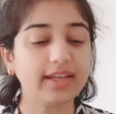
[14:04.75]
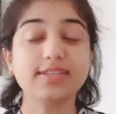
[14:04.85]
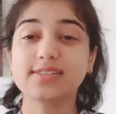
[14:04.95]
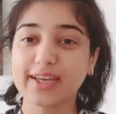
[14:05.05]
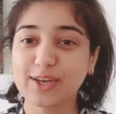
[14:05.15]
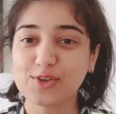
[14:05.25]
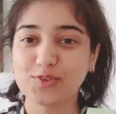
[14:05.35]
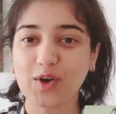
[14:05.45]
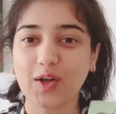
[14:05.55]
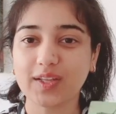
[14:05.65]
And second
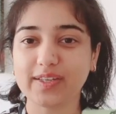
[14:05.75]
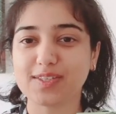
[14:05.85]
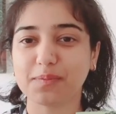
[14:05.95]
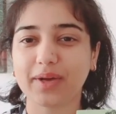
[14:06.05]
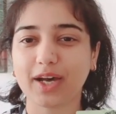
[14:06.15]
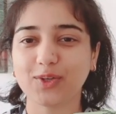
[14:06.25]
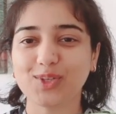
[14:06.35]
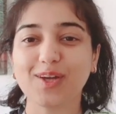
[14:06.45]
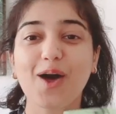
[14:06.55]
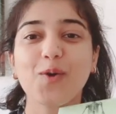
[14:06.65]
of all, it's
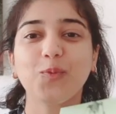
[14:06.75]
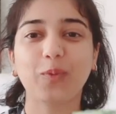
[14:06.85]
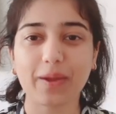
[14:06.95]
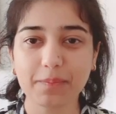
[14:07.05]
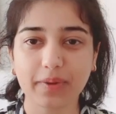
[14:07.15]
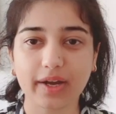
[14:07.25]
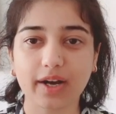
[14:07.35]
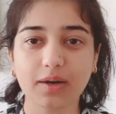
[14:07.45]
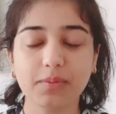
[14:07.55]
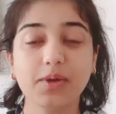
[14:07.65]
about a
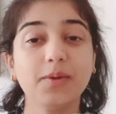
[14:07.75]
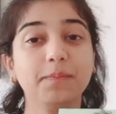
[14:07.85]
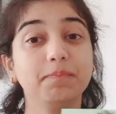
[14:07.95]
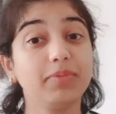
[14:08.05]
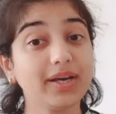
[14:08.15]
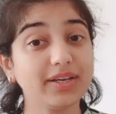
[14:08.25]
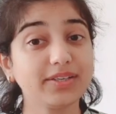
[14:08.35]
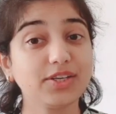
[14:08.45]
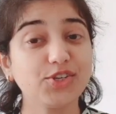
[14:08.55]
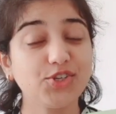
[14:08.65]
vampire,
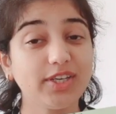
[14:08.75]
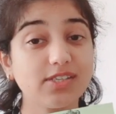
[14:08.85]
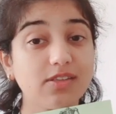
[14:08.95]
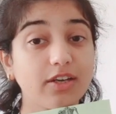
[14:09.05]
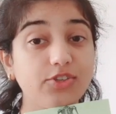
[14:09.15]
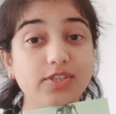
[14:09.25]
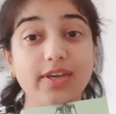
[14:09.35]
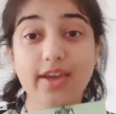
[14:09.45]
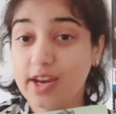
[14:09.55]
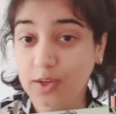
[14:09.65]
but she is not
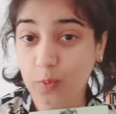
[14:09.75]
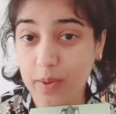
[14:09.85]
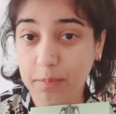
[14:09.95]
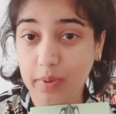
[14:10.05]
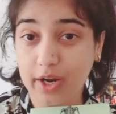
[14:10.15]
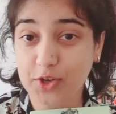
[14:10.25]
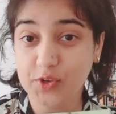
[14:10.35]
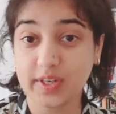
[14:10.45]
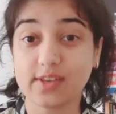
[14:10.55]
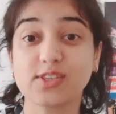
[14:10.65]
just any vampire,
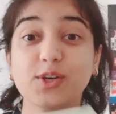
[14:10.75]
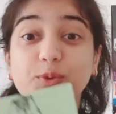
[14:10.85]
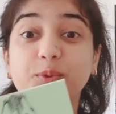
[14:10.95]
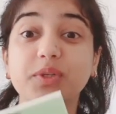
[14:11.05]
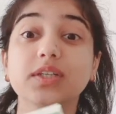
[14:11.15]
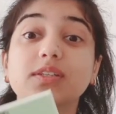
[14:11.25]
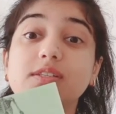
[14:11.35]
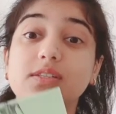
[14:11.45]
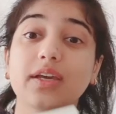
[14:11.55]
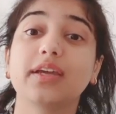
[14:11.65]
she is a real
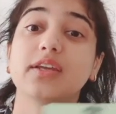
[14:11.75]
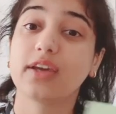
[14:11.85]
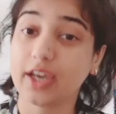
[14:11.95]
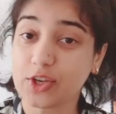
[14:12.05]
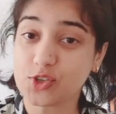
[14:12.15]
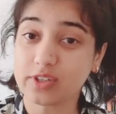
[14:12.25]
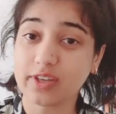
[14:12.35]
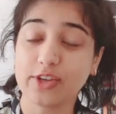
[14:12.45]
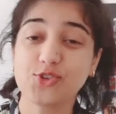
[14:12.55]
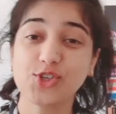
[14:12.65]
estate
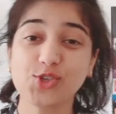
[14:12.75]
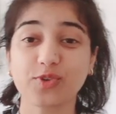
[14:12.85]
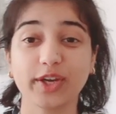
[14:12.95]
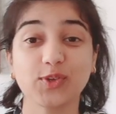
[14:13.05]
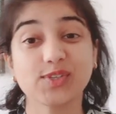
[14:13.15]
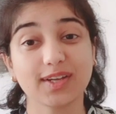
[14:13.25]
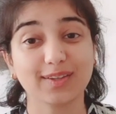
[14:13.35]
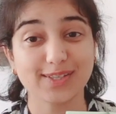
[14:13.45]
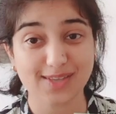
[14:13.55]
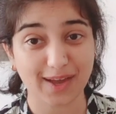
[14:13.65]
agent and she's trying to
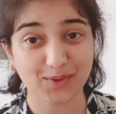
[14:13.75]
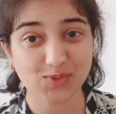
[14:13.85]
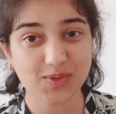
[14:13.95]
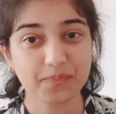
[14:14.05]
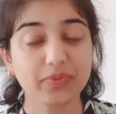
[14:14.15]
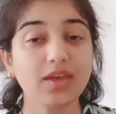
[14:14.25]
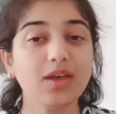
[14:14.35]
sell this house.